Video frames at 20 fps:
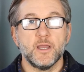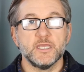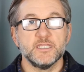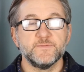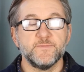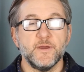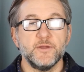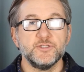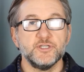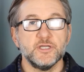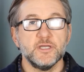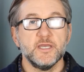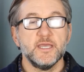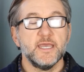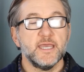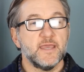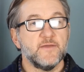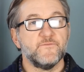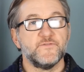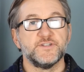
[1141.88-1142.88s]
market exposure.
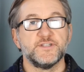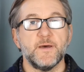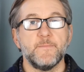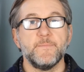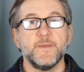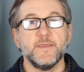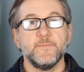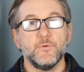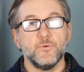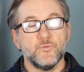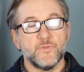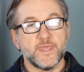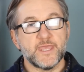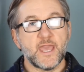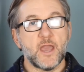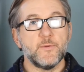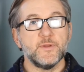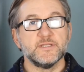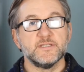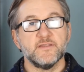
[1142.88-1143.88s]
And for some people, they
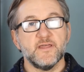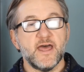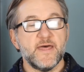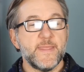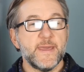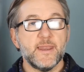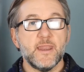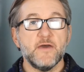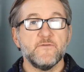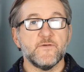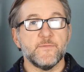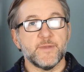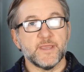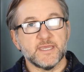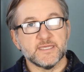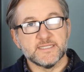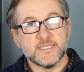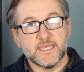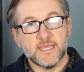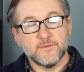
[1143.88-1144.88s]
go into that and they love it
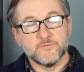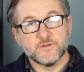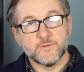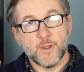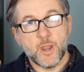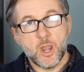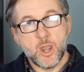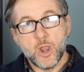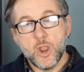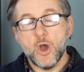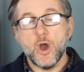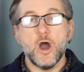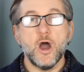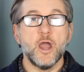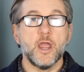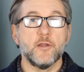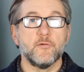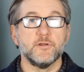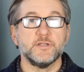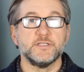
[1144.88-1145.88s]
because it gives them a lot
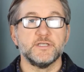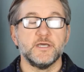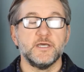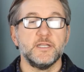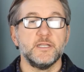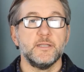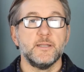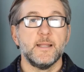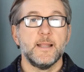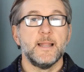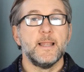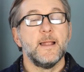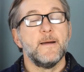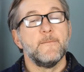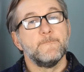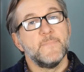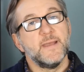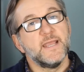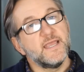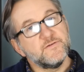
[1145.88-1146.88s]
higher return.
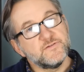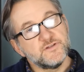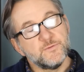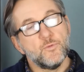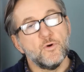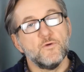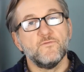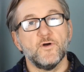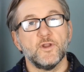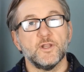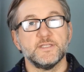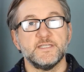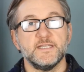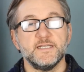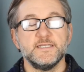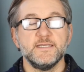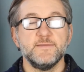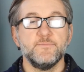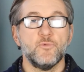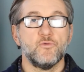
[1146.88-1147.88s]
It gives them more
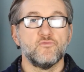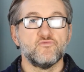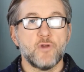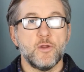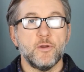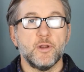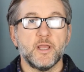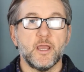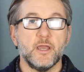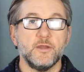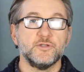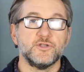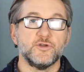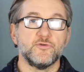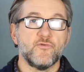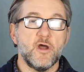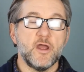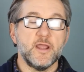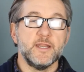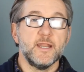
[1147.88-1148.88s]
volatility, more roller
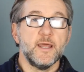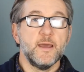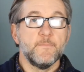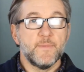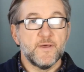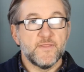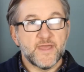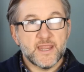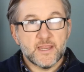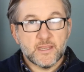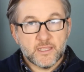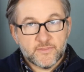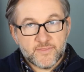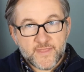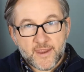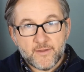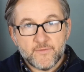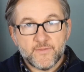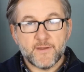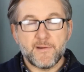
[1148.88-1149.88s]
coaster ride, but
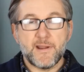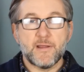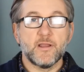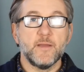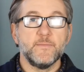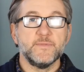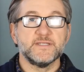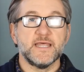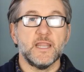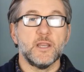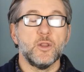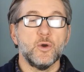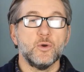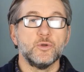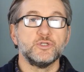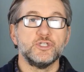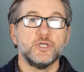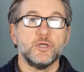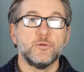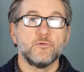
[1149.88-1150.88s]
their outcome is that
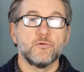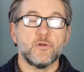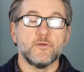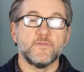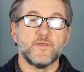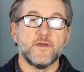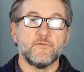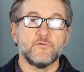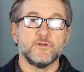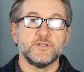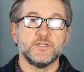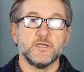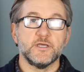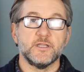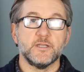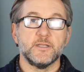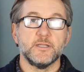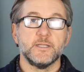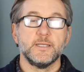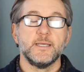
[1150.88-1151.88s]
long-term growth, that
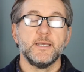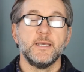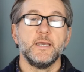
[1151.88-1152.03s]
return.